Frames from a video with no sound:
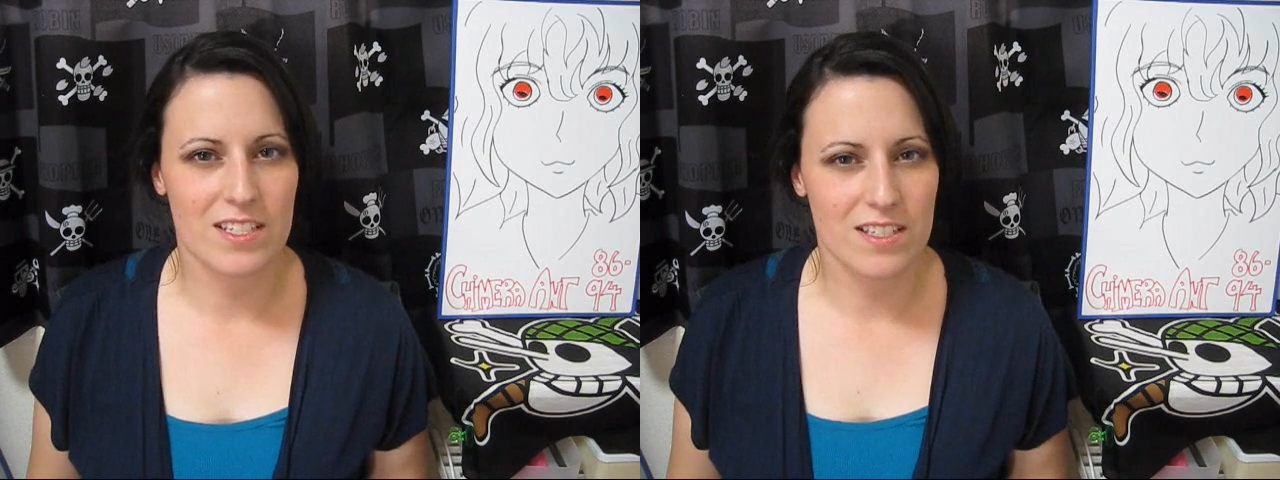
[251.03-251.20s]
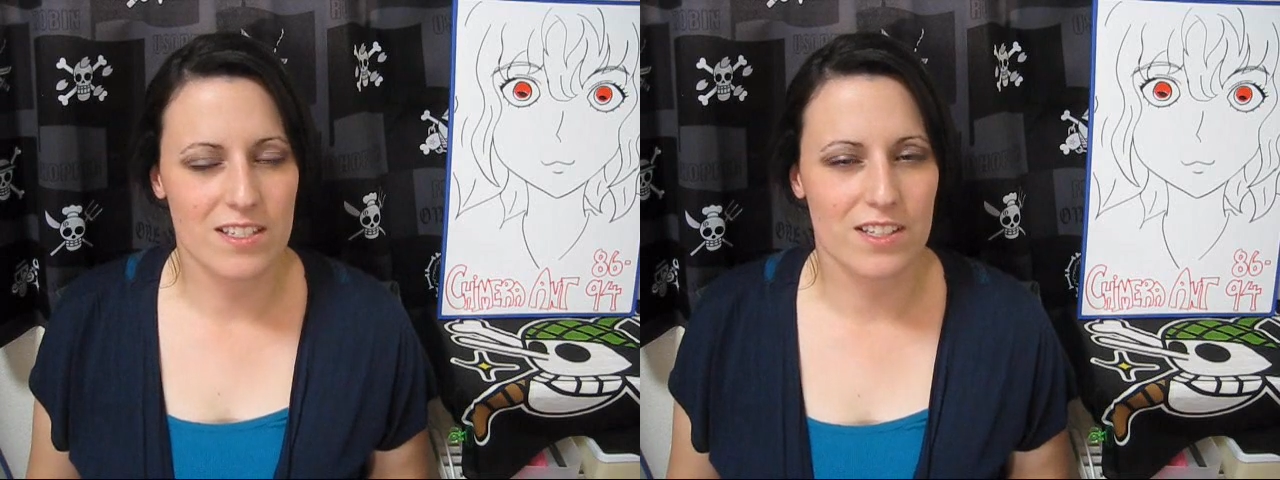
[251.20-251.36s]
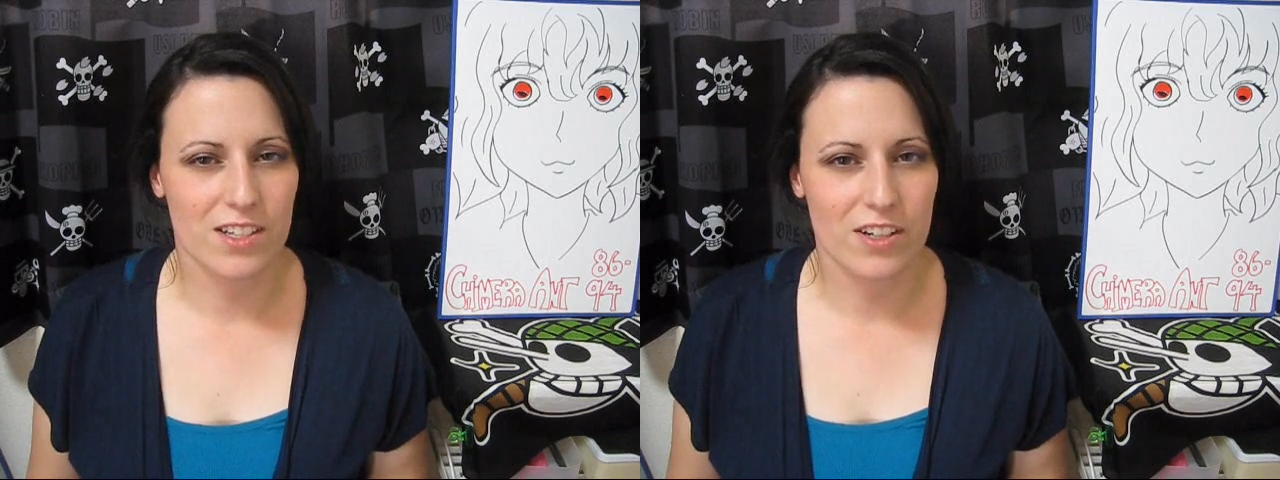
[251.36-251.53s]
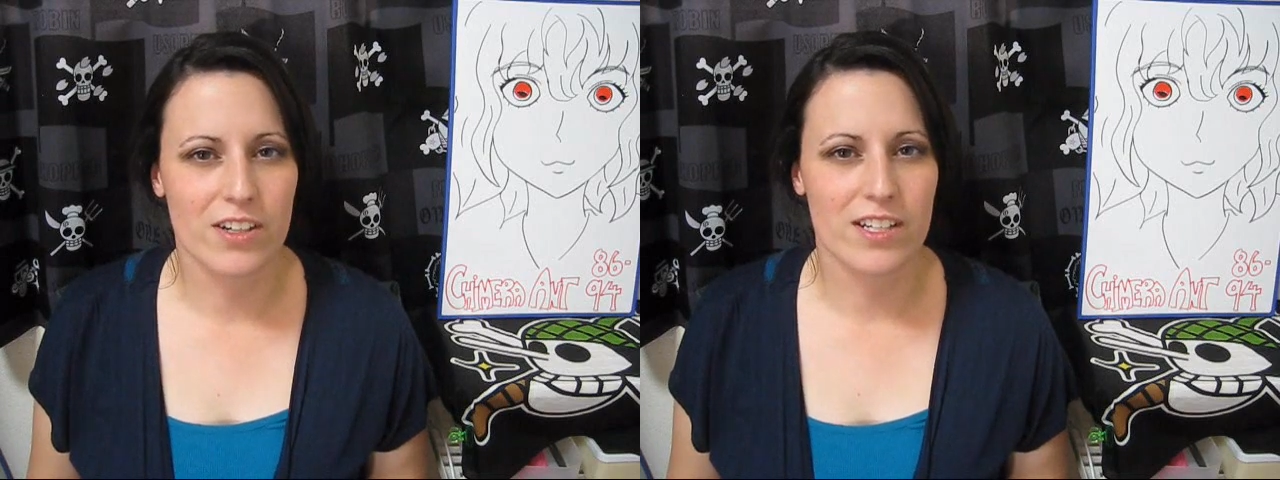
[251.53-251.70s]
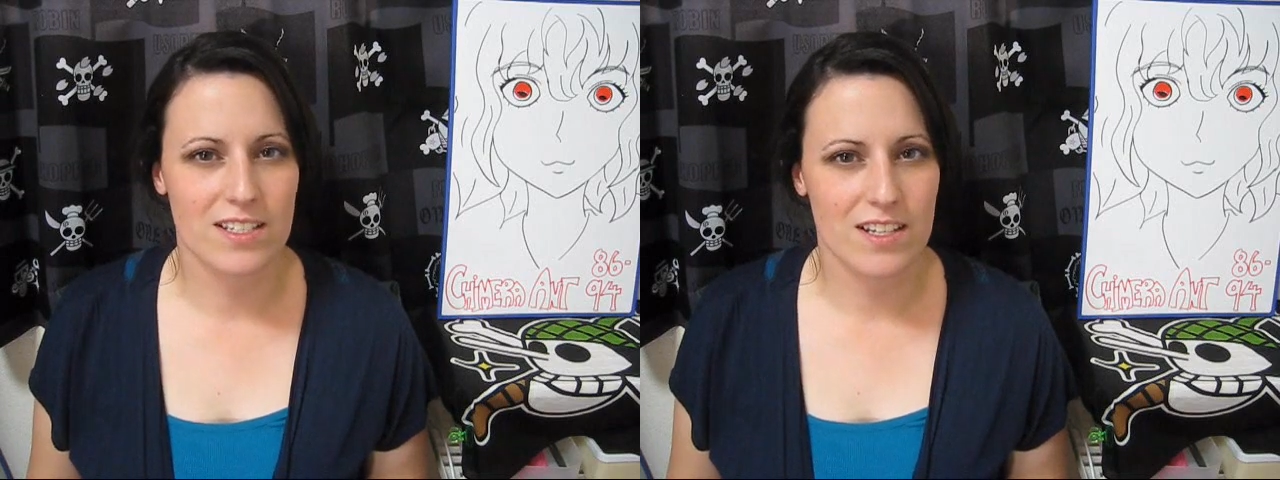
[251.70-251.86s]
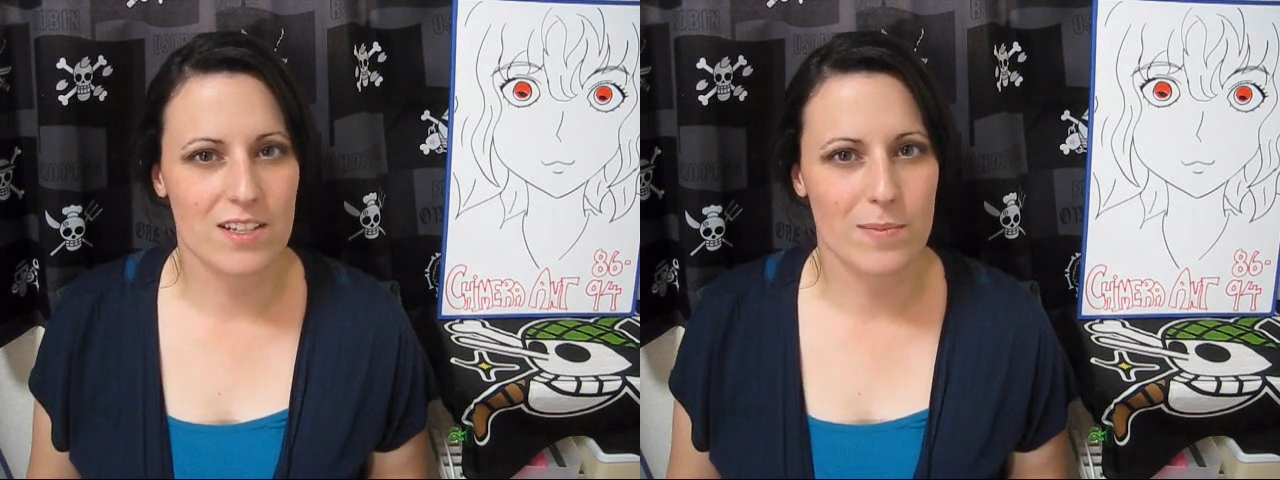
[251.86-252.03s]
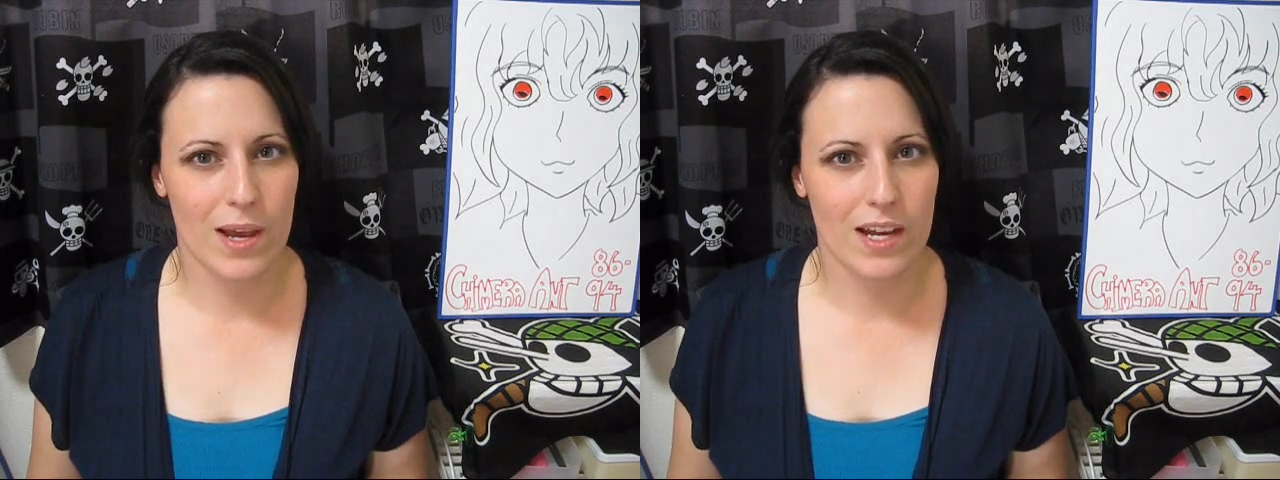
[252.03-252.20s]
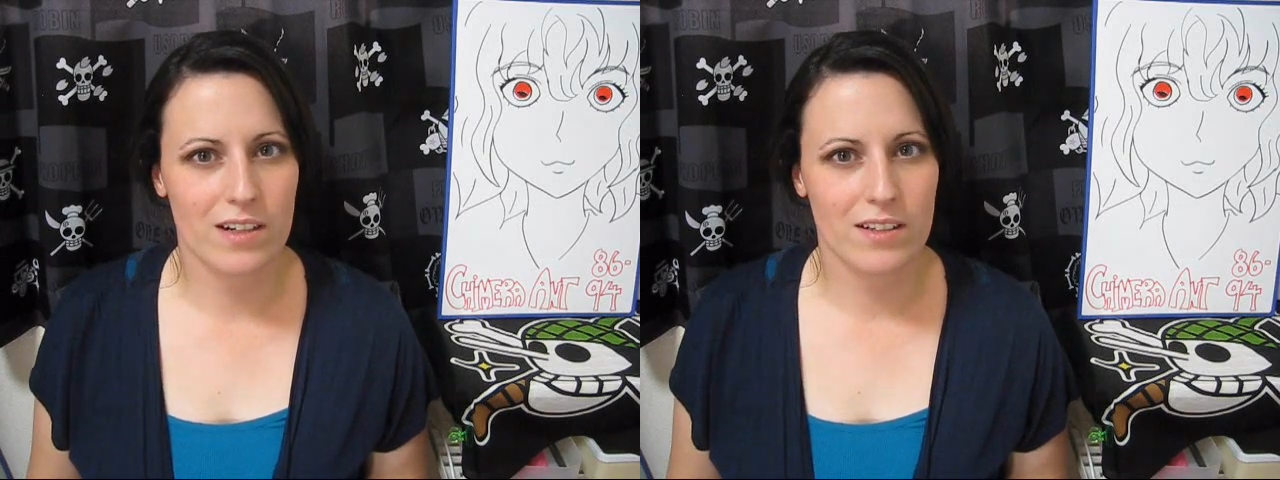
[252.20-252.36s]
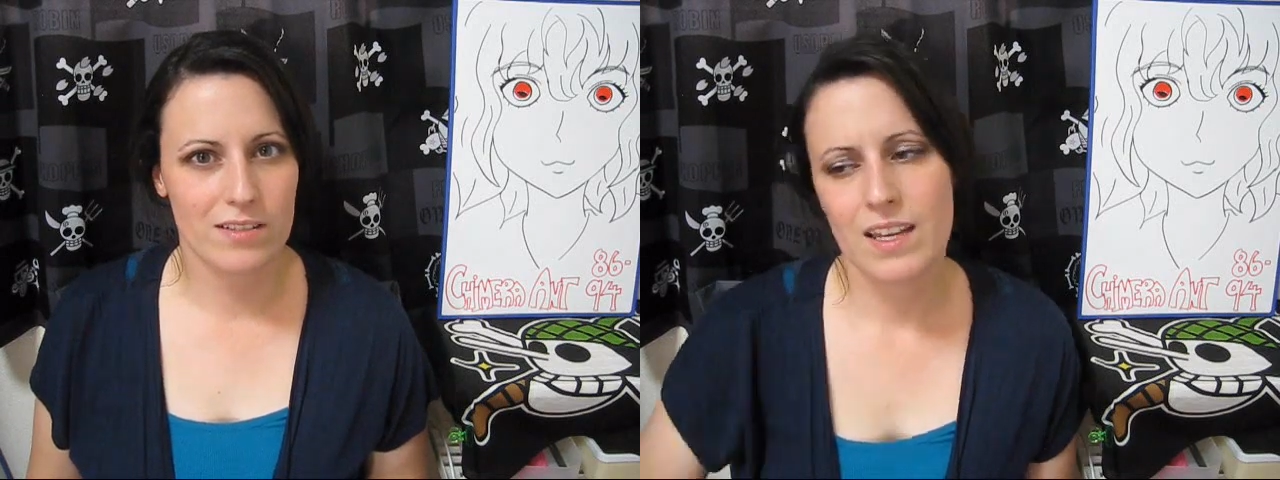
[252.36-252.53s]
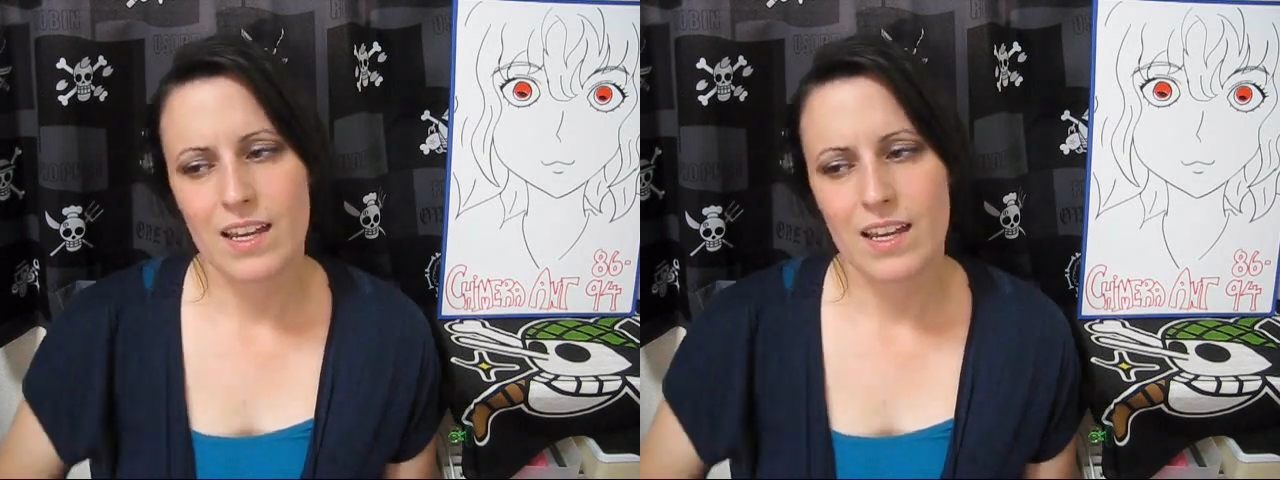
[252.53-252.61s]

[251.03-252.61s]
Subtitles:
insecurities on the matter.